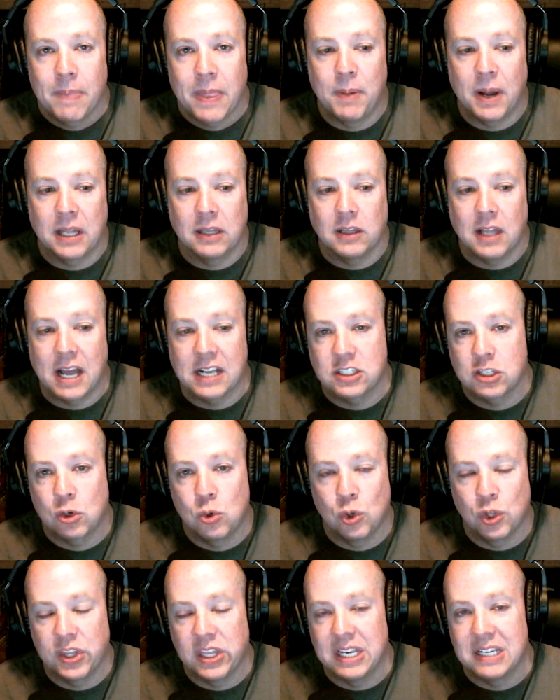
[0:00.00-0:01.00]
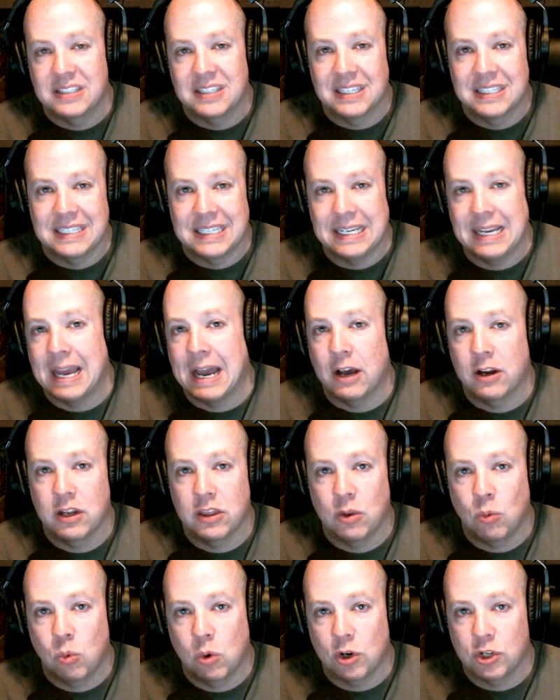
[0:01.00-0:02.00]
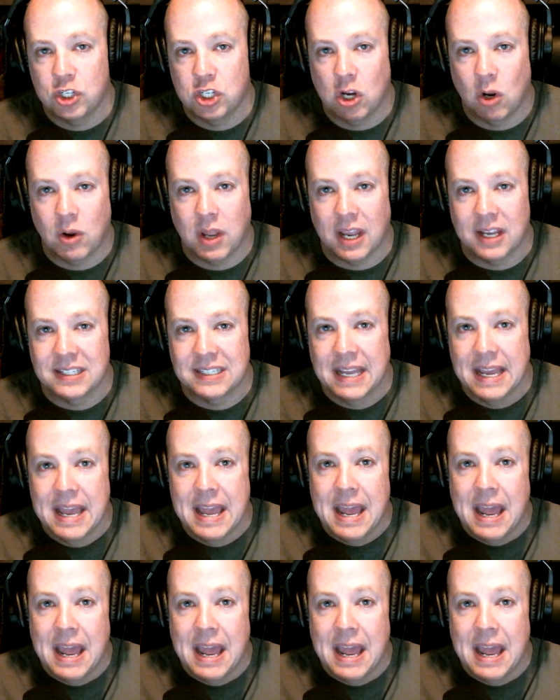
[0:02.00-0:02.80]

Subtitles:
But lots of cool things to see out in the World Showcase.